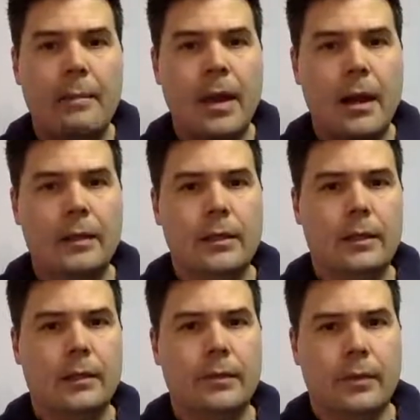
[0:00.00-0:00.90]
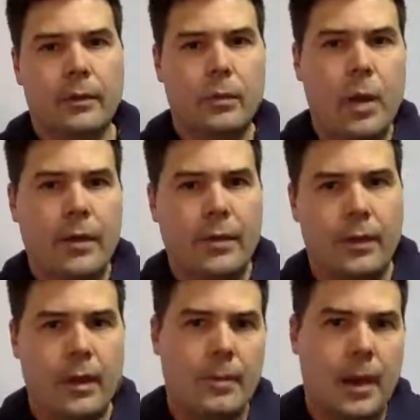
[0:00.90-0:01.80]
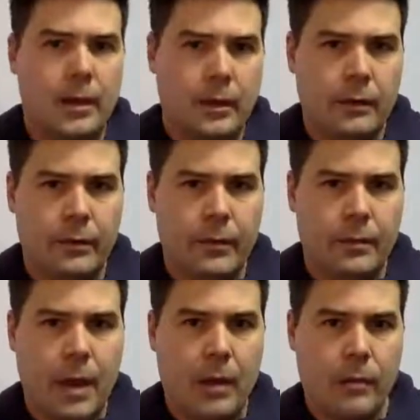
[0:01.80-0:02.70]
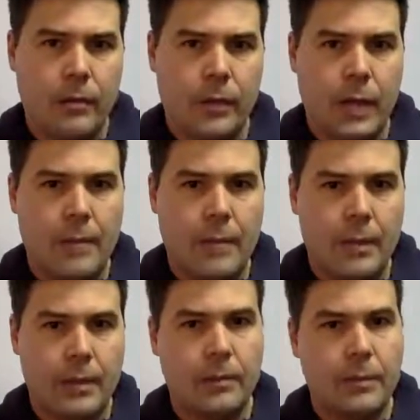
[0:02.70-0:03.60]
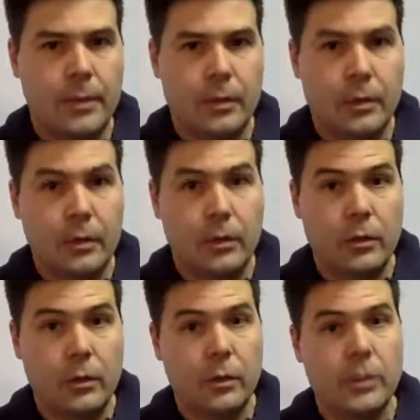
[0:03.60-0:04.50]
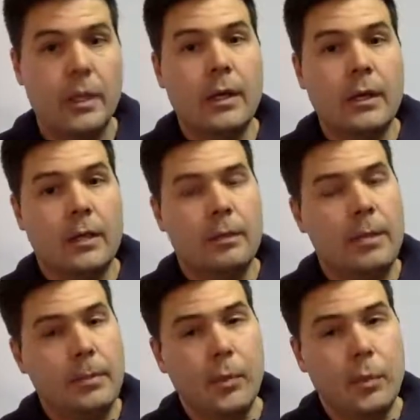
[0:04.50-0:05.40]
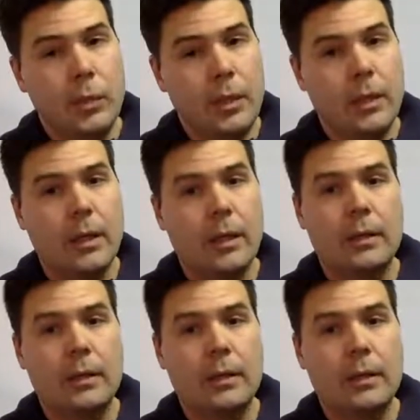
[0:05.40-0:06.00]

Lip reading: not here for the wealthy, I'm not here for the powerful, I'm here to bring good news to the people who need it.